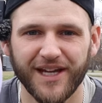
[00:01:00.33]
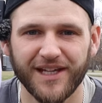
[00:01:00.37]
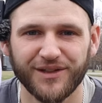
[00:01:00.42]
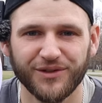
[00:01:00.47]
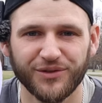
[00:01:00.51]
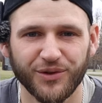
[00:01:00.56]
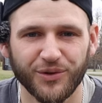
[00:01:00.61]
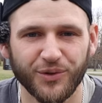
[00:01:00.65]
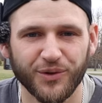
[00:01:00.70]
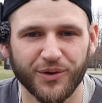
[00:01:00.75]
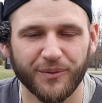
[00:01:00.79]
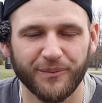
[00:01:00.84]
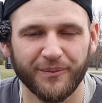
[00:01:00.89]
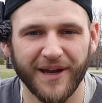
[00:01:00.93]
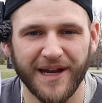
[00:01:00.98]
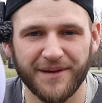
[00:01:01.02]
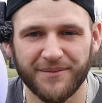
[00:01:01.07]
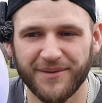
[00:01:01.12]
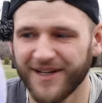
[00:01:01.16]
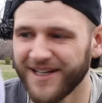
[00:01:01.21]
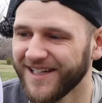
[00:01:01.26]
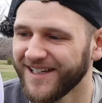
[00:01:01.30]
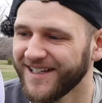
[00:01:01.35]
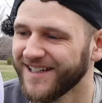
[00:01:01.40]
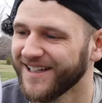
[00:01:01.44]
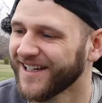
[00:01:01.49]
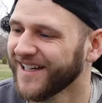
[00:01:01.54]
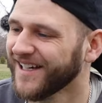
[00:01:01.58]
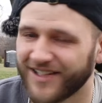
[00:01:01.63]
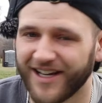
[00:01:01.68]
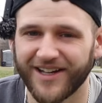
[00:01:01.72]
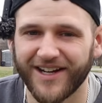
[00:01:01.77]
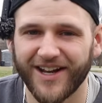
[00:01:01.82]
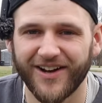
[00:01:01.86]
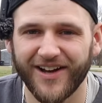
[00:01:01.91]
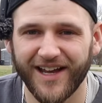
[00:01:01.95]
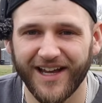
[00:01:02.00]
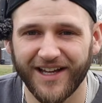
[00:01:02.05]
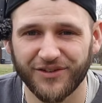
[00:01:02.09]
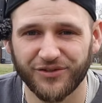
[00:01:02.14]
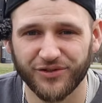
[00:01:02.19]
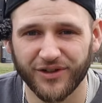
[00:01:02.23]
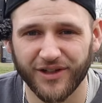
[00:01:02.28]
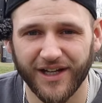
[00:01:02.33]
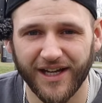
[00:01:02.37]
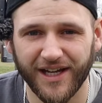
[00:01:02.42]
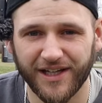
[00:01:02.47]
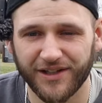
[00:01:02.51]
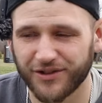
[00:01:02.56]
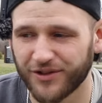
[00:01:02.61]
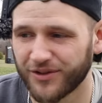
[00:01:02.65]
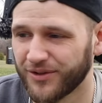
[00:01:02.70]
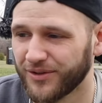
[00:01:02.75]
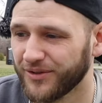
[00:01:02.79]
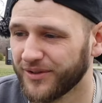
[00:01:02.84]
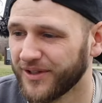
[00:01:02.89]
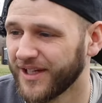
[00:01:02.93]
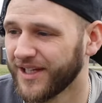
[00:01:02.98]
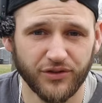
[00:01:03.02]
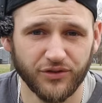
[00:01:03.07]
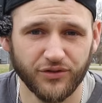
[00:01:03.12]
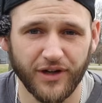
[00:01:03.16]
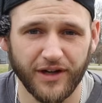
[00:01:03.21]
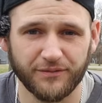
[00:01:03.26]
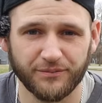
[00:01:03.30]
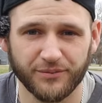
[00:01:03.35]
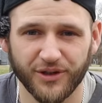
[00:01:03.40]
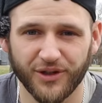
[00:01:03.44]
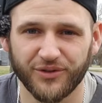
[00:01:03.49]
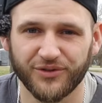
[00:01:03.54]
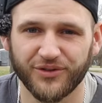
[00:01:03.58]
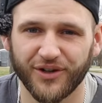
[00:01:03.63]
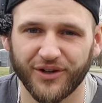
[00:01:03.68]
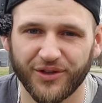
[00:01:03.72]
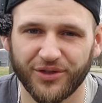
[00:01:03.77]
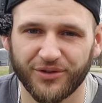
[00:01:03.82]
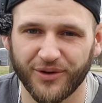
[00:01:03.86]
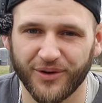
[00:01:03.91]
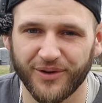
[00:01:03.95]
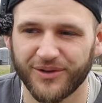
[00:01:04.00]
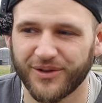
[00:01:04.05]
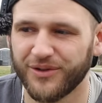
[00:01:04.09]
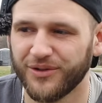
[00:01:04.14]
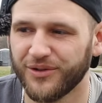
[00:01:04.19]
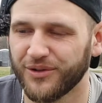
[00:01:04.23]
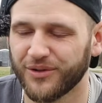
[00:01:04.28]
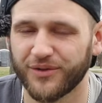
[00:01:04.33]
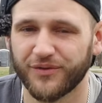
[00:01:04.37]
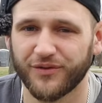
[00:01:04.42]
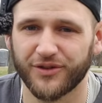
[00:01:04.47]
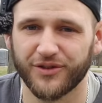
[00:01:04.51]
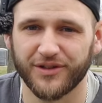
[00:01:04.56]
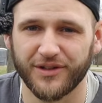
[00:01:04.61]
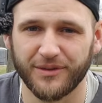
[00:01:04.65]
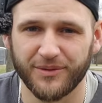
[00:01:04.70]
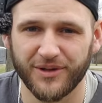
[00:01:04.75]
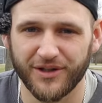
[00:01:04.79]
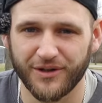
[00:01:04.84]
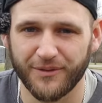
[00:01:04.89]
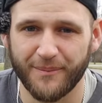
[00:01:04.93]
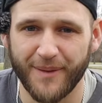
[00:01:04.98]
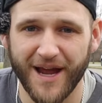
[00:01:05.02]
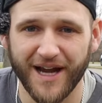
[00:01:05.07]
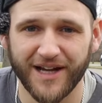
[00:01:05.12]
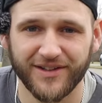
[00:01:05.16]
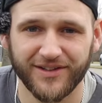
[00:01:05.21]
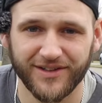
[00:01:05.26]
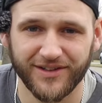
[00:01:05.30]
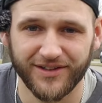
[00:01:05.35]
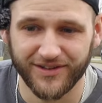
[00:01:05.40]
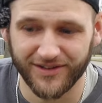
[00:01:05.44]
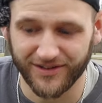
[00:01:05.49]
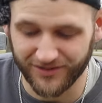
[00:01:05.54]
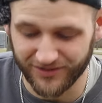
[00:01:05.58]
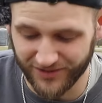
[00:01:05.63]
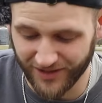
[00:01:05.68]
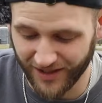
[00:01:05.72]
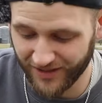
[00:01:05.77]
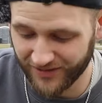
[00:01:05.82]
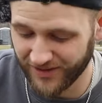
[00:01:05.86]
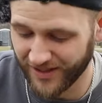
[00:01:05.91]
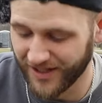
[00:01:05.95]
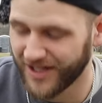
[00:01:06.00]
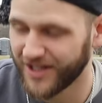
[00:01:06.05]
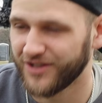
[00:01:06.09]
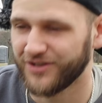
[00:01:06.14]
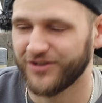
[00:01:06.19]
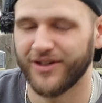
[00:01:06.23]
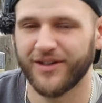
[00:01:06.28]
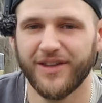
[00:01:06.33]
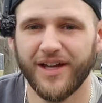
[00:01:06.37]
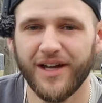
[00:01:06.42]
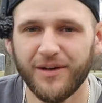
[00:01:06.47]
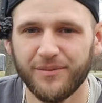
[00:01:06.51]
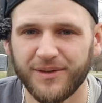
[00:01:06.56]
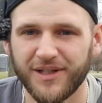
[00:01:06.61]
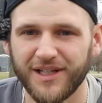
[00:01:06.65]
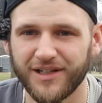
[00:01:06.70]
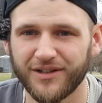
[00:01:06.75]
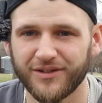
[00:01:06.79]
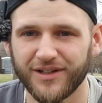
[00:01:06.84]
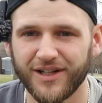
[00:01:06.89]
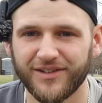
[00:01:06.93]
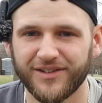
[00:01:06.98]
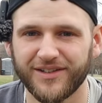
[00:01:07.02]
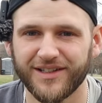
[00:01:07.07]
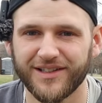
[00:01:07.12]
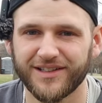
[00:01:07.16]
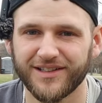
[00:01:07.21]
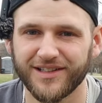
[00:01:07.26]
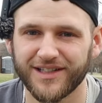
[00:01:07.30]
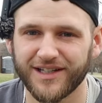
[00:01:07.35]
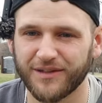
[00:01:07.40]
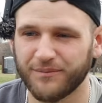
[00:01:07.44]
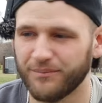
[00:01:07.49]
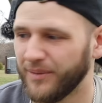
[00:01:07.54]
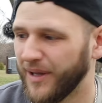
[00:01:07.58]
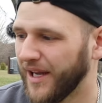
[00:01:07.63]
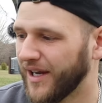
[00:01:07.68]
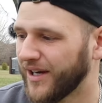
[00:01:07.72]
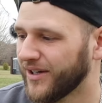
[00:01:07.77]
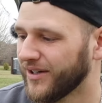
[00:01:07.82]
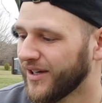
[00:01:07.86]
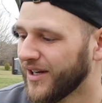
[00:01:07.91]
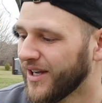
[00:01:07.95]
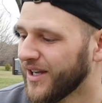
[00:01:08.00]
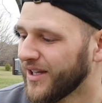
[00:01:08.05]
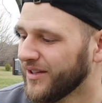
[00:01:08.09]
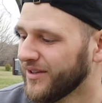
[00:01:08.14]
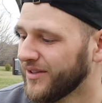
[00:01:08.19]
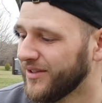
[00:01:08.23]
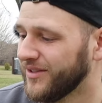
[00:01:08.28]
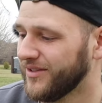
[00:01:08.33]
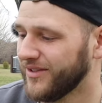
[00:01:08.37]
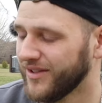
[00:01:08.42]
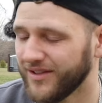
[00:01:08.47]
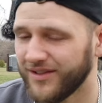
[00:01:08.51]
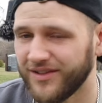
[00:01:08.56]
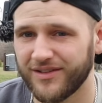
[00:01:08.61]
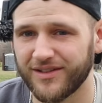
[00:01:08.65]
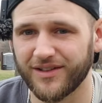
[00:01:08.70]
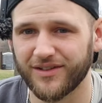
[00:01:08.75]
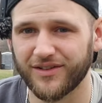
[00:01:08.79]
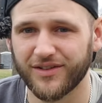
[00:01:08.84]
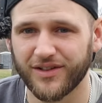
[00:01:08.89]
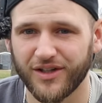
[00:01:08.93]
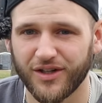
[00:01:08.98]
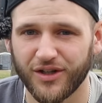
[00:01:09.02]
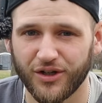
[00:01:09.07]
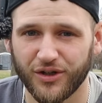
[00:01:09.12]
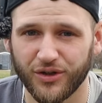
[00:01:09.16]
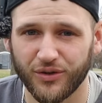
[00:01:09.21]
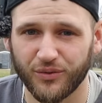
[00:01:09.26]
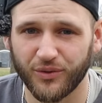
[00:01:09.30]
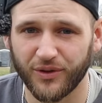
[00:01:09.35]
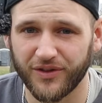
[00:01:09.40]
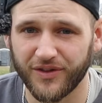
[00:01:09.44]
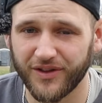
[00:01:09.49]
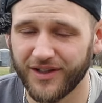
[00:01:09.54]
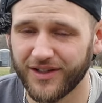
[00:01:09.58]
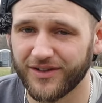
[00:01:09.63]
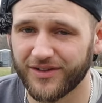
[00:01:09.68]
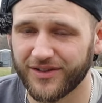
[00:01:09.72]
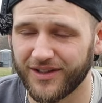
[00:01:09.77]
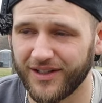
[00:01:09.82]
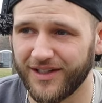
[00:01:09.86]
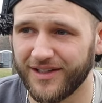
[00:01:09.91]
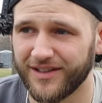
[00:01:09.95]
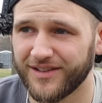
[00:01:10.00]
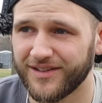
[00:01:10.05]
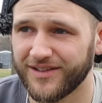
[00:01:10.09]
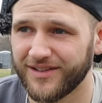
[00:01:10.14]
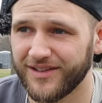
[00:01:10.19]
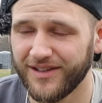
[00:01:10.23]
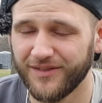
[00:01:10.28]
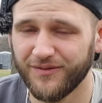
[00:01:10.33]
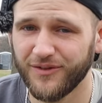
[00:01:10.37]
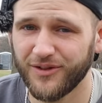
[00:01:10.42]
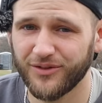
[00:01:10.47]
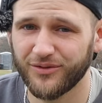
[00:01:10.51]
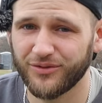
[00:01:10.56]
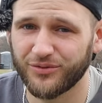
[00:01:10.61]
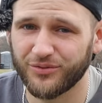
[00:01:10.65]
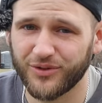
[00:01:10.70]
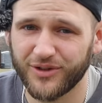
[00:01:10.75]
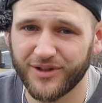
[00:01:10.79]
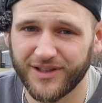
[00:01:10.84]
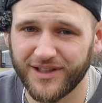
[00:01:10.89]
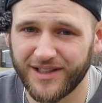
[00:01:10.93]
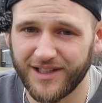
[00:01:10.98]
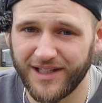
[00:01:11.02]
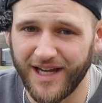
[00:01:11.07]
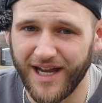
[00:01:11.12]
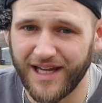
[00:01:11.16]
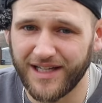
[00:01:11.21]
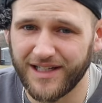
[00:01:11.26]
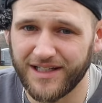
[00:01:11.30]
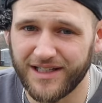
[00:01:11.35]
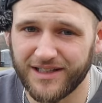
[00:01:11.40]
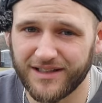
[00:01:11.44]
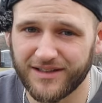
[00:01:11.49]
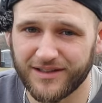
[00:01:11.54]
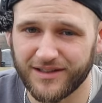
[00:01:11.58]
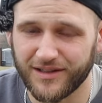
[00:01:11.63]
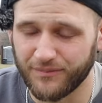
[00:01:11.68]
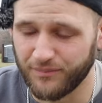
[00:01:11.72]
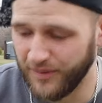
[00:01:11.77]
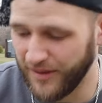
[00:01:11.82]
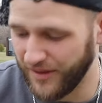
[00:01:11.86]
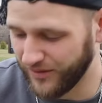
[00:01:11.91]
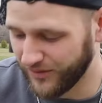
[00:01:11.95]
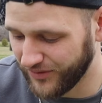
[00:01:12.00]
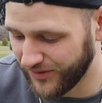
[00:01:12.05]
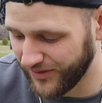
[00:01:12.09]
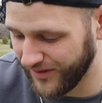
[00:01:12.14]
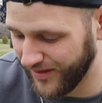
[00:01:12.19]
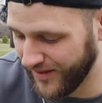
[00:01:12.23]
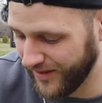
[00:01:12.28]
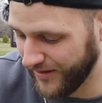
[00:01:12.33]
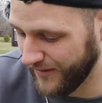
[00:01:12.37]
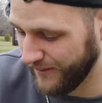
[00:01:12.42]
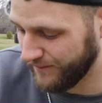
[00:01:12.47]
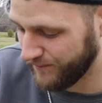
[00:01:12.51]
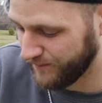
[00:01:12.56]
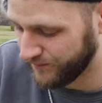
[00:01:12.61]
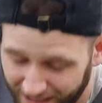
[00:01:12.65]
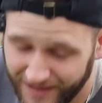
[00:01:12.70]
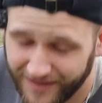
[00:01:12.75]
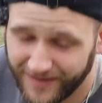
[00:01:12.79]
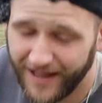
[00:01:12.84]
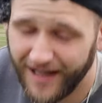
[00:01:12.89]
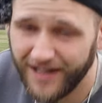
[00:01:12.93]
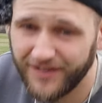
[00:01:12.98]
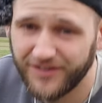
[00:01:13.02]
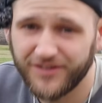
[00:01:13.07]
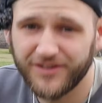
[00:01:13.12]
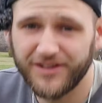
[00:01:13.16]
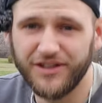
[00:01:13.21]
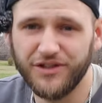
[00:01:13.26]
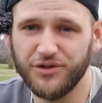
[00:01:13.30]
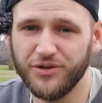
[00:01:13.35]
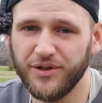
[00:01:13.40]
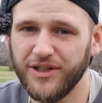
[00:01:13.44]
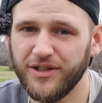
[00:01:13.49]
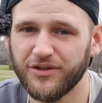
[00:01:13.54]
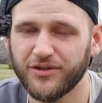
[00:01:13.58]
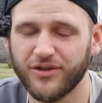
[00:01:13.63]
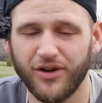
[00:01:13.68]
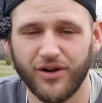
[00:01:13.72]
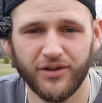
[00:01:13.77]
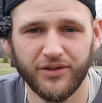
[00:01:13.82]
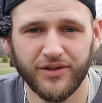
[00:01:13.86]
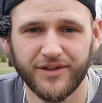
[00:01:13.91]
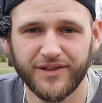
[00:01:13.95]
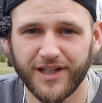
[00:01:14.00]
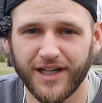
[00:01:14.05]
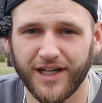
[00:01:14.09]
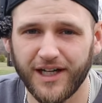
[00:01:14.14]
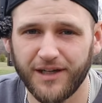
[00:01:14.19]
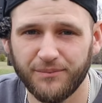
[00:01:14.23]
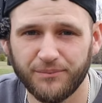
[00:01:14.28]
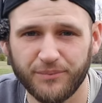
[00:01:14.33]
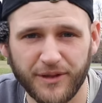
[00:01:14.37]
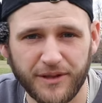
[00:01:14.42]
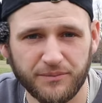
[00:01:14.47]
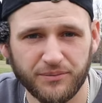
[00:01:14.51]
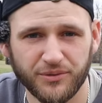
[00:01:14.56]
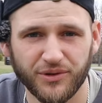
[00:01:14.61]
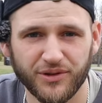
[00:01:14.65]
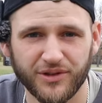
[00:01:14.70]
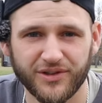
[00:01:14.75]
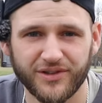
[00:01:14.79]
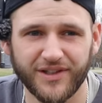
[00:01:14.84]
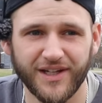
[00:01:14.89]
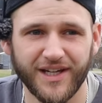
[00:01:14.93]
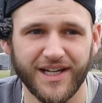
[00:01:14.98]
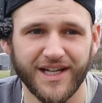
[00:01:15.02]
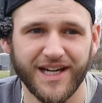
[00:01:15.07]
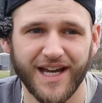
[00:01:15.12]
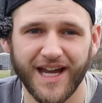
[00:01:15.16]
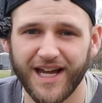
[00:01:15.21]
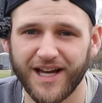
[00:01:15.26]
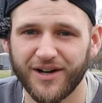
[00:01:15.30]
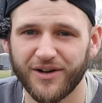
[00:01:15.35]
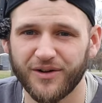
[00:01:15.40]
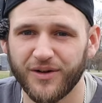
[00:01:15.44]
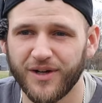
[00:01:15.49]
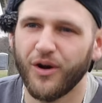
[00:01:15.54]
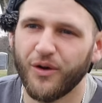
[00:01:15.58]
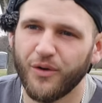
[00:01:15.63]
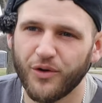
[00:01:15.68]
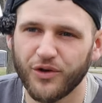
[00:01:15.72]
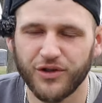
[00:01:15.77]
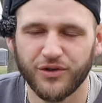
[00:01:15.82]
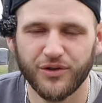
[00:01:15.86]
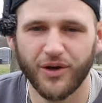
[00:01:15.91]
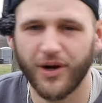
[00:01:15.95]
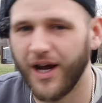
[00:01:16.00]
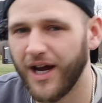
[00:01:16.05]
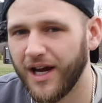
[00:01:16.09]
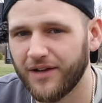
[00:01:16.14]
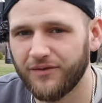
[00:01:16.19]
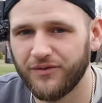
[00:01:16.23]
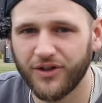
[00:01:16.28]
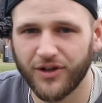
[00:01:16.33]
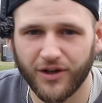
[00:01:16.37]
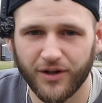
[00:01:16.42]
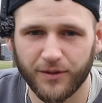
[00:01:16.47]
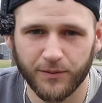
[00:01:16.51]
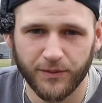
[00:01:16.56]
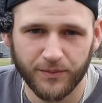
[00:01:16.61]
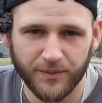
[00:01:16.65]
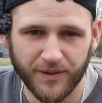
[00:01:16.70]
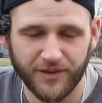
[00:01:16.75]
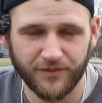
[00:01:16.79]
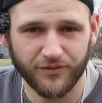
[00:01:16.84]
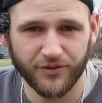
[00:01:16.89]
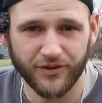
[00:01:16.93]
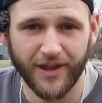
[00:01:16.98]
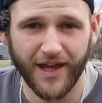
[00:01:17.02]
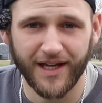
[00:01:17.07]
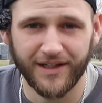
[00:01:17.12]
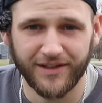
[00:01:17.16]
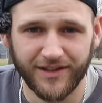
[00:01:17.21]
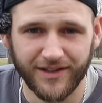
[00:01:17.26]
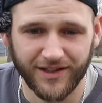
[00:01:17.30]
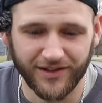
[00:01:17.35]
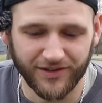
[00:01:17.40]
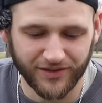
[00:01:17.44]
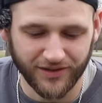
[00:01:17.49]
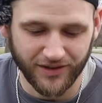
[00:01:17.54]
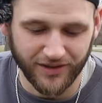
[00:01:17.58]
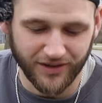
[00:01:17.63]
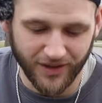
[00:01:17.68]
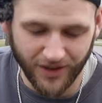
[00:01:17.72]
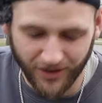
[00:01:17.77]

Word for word: a nuke, baby. Shout out Ezra Aderhold. Discraft pros are throwing the nuke for some of their max distance shots. So I thought it'd be interesting to compare the distance with this and see if there's really any comparison there. And lastly, you hear all the time people are saying how, oh, you don't have the arm speed for that disc.